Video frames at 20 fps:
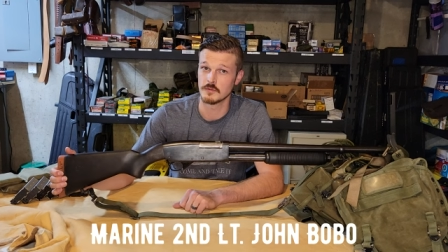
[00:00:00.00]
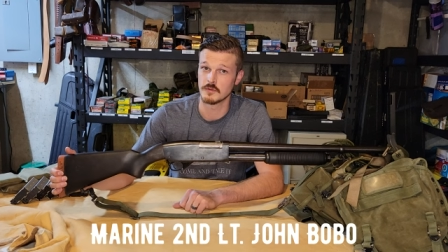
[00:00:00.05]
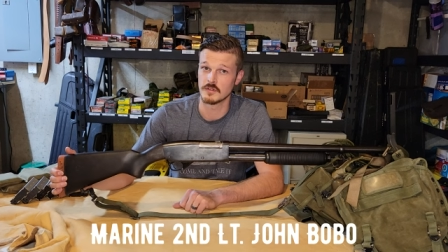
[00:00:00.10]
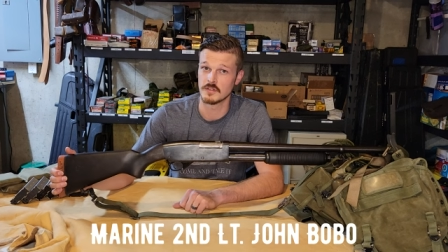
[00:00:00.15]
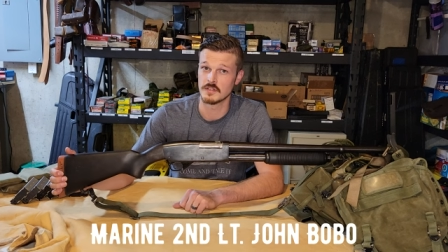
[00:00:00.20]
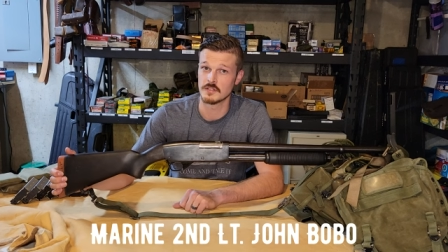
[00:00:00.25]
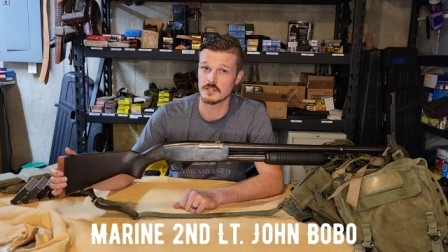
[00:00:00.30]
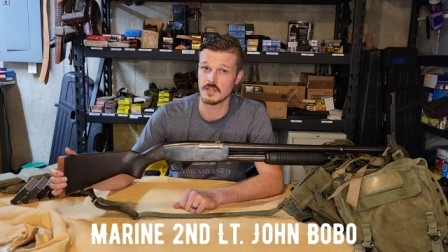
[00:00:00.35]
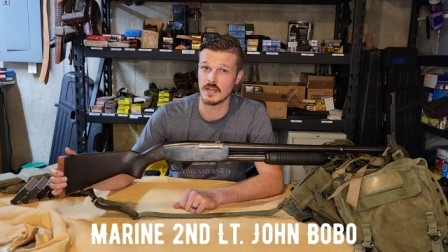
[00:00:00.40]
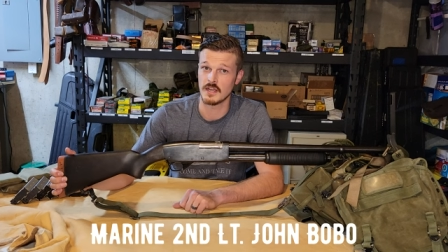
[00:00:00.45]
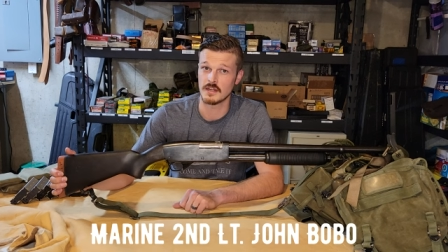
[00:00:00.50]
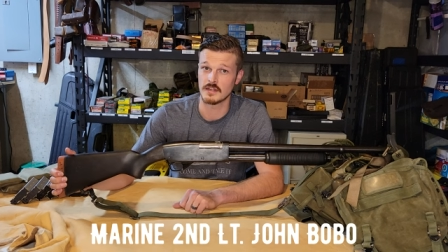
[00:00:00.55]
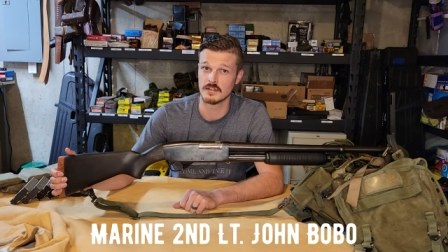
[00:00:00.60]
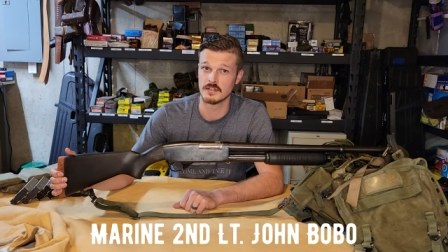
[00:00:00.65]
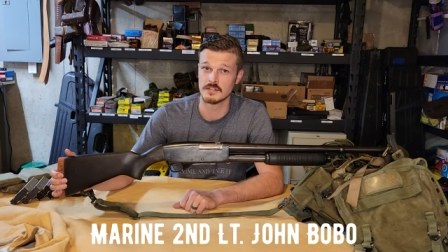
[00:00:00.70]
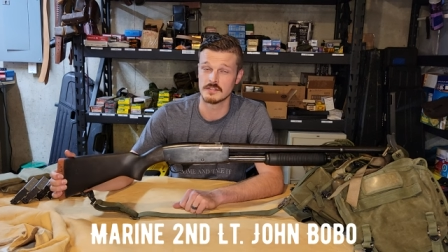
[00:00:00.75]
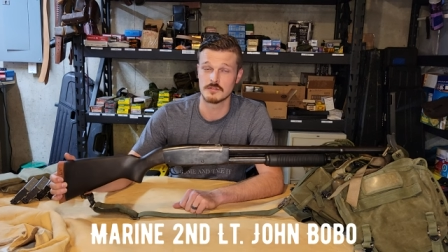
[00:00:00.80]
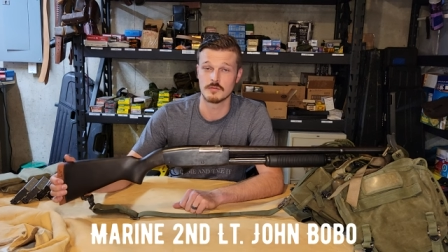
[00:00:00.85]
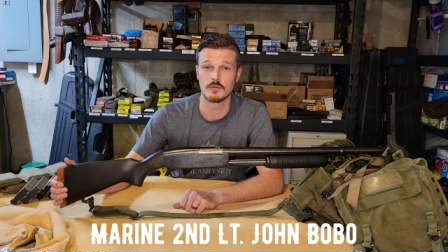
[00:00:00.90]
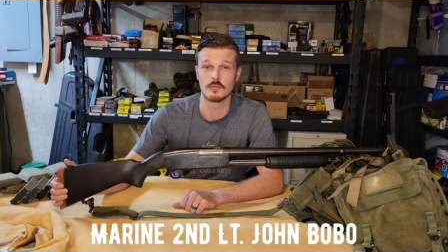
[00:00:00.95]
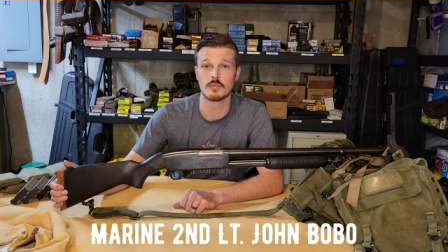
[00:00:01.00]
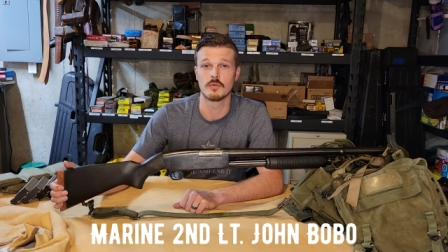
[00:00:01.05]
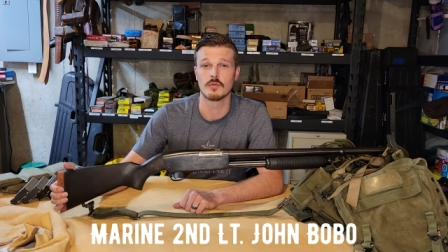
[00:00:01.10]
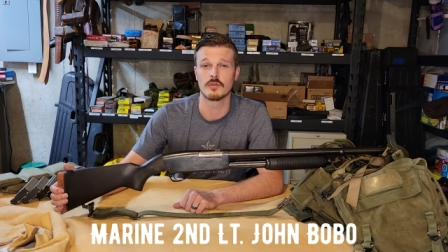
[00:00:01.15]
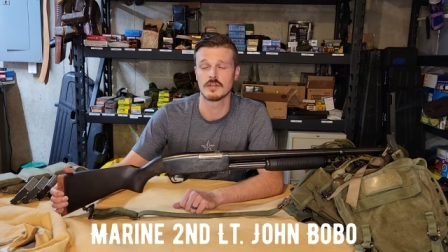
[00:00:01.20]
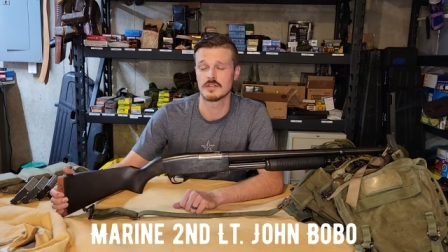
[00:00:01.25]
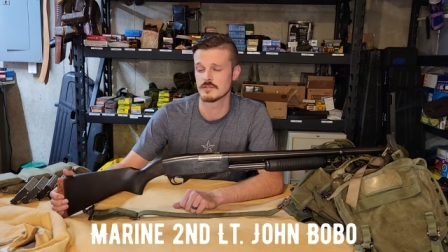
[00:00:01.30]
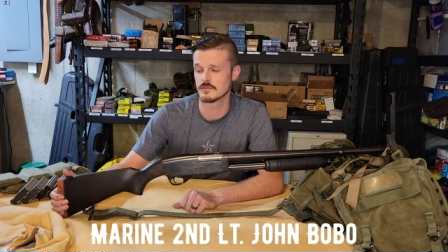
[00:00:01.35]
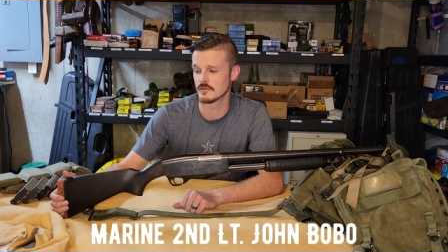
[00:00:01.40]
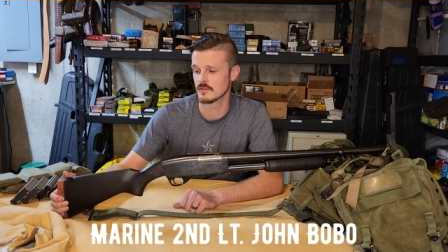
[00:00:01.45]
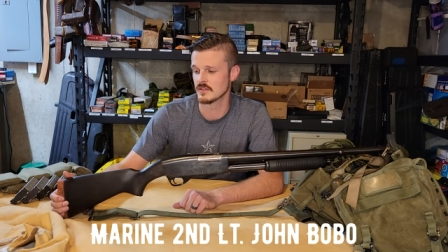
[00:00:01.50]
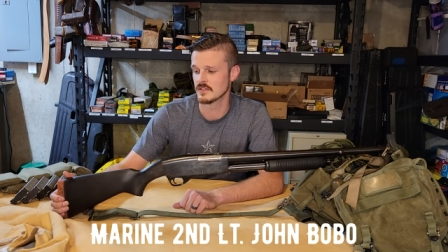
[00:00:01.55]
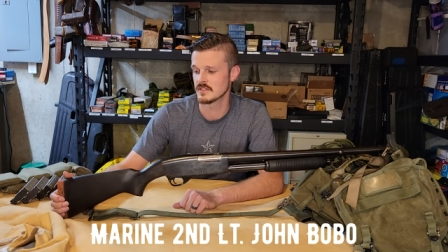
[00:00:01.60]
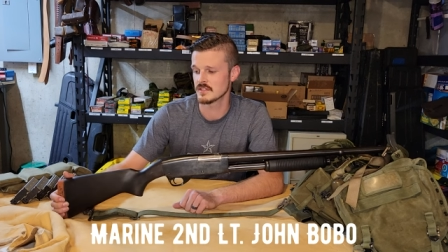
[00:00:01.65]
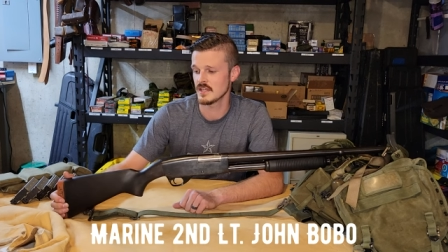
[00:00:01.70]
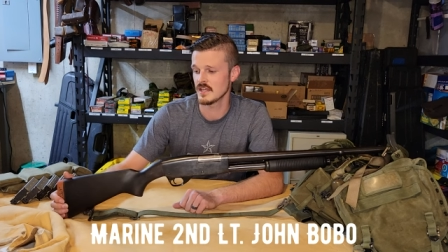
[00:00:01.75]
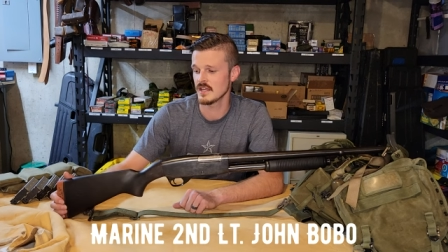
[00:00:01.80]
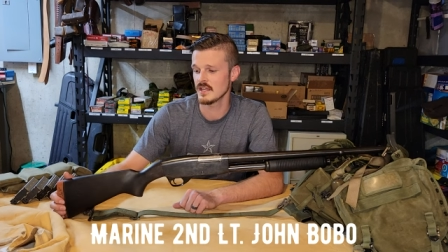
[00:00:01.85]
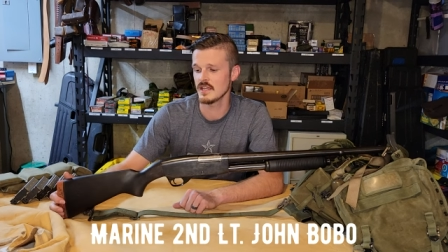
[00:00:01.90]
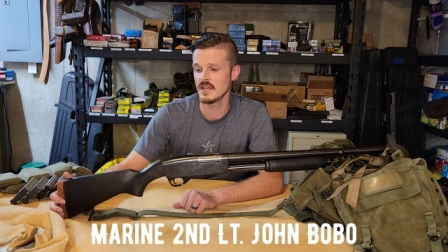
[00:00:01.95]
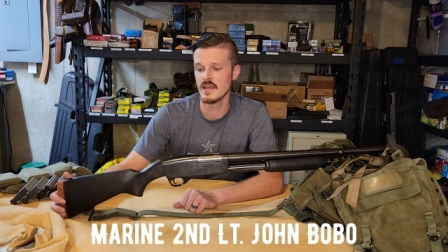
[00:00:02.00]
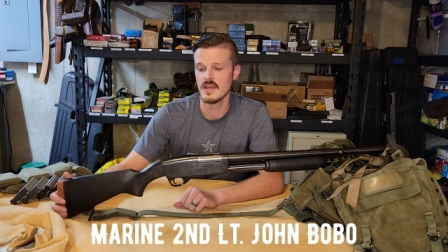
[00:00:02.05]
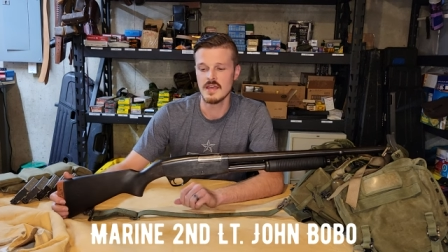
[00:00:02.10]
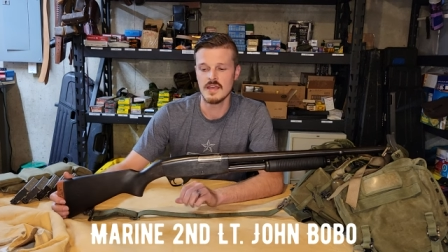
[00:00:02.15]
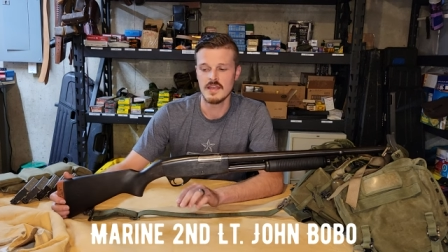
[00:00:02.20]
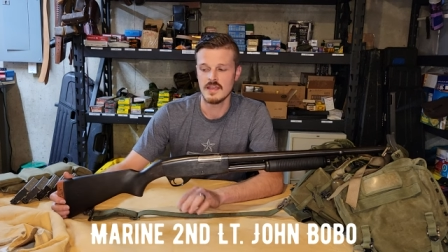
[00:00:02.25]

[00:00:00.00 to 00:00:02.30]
one of these shotguns. The report doesn't really say.